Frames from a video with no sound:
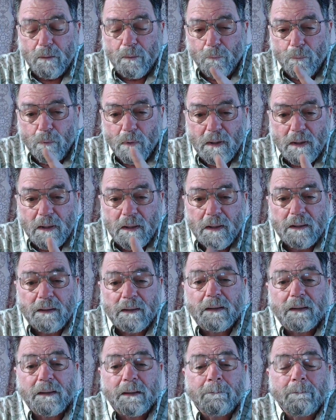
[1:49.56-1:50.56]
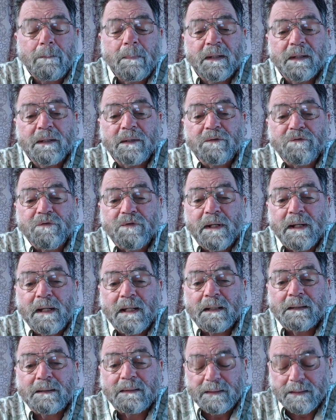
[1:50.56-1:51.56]
One is
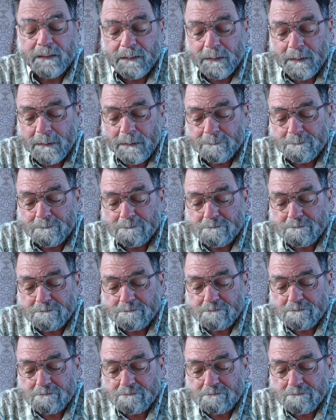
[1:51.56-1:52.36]
that um,